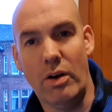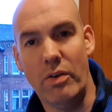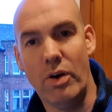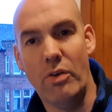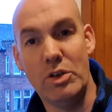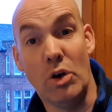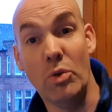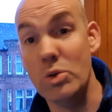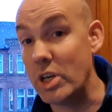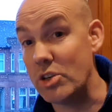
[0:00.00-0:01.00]
obviously all
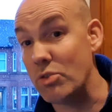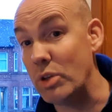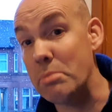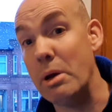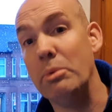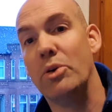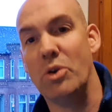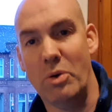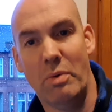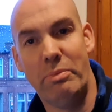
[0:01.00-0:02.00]
those things are really
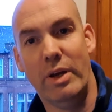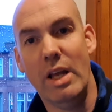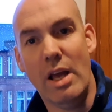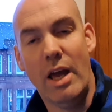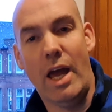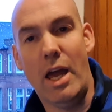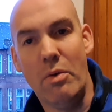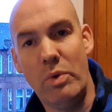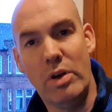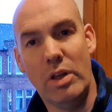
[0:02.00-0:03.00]
biblical, but
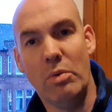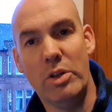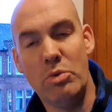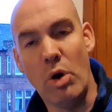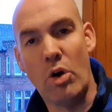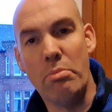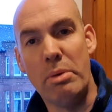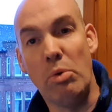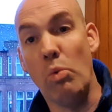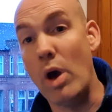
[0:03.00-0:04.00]
we really want to welcome
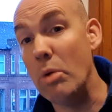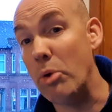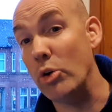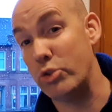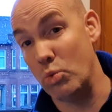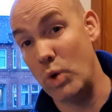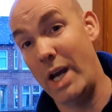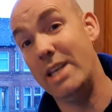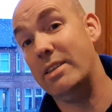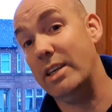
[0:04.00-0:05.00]
people well, but also
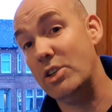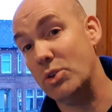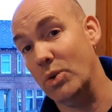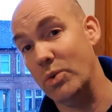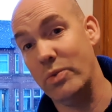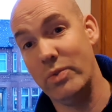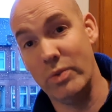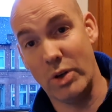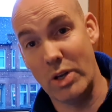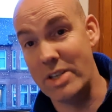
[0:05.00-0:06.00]
wisely. So
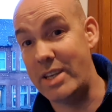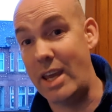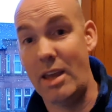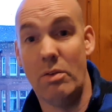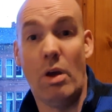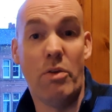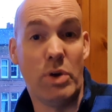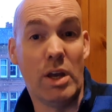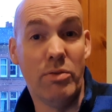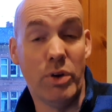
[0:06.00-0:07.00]
we're going to say if we
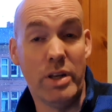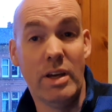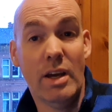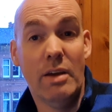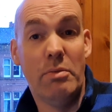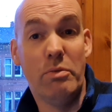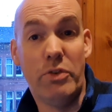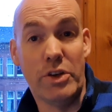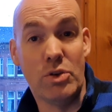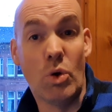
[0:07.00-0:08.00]
can avoid
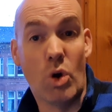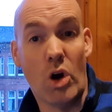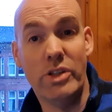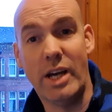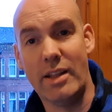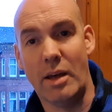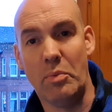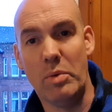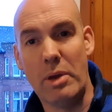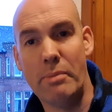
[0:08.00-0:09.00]
physical contact, that
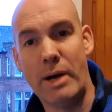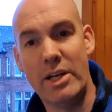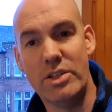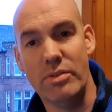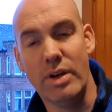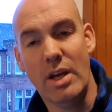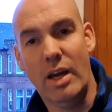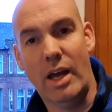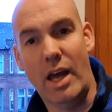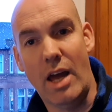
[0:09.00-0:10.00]
would be a massive
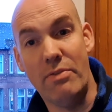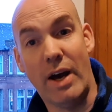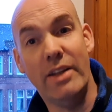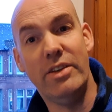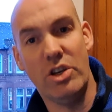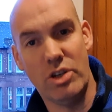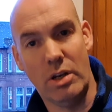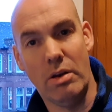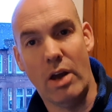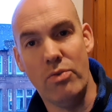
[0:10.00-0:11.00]
advantage,
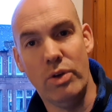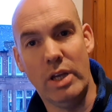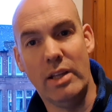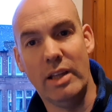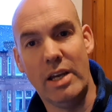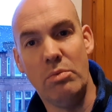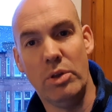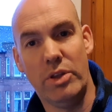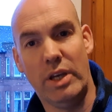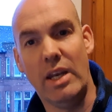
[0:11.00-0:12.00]
and really in line
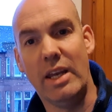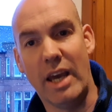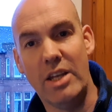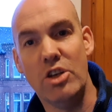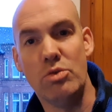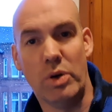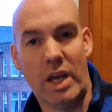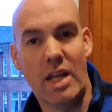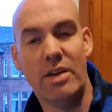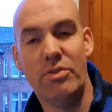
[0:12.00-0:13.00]
with the kind of guidance we're
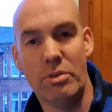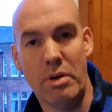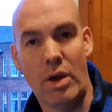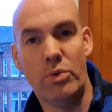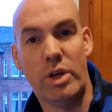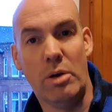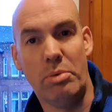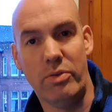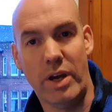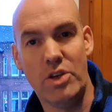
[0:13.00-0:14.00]
getting from the healthcare
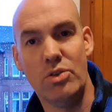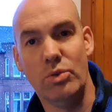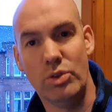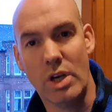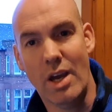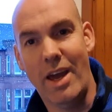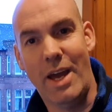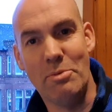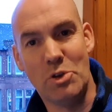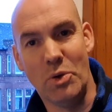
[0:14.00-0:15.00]
professionals.
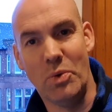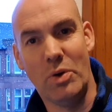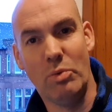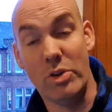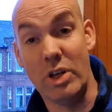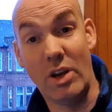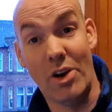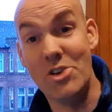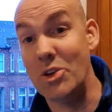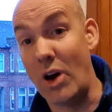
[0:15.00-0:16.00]
So we want to
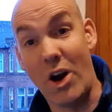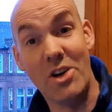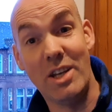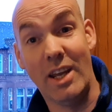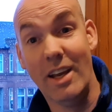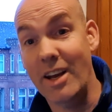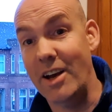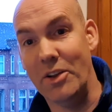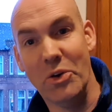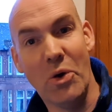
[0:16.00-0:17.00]
encourage you a hearty
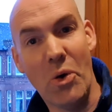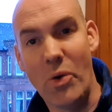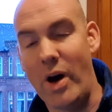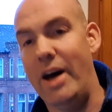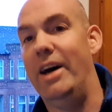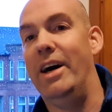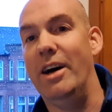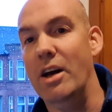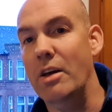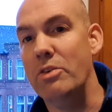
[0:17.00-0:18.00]
hello.
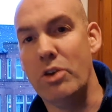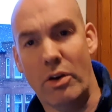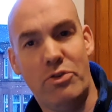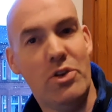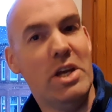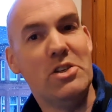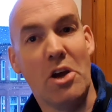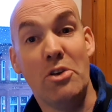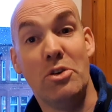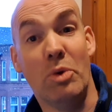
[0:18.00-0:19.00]
You got a few days
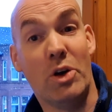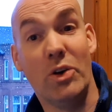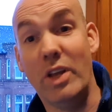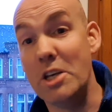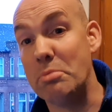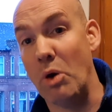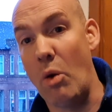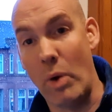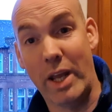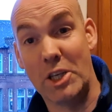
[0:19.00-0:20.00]
now to work on this, but a
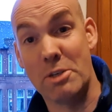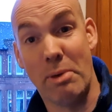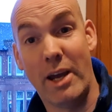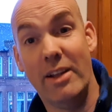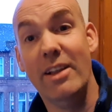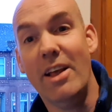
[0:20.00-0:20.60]
winning smile